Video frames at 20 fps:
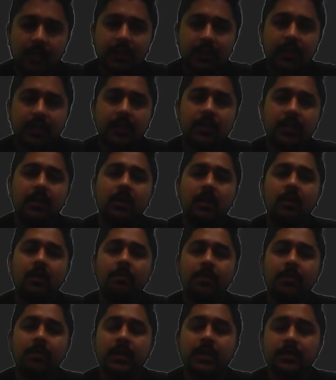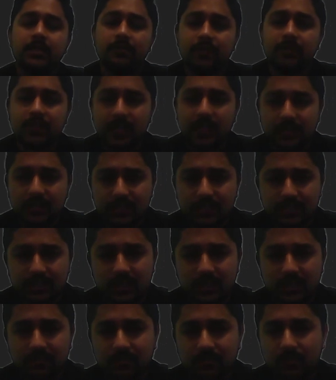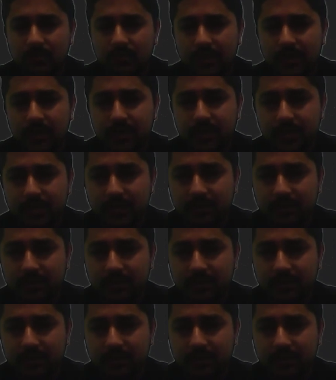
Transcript: Created a comprehensive design system, trained